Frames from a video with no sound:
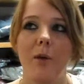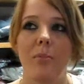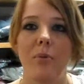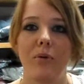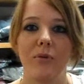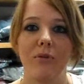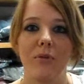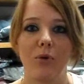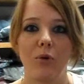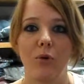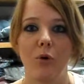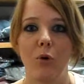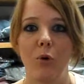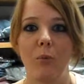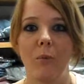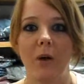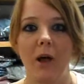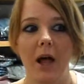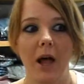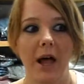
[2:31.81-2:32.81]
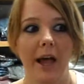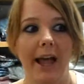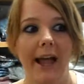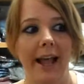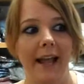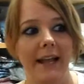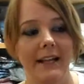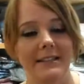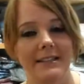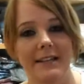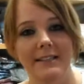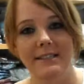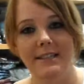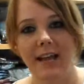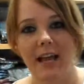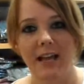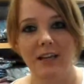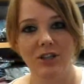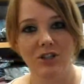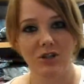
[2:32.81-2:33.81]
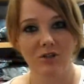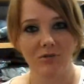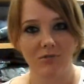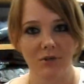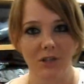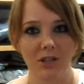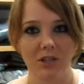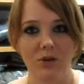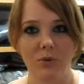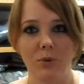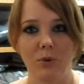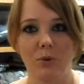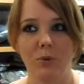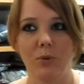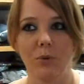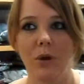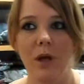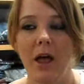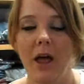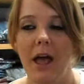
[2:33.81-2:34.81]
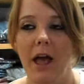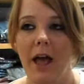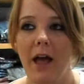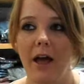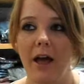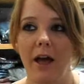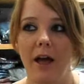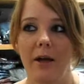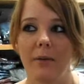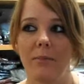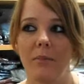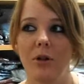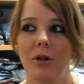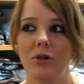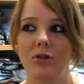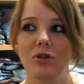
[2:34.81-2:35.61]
perform a dedication ritual um,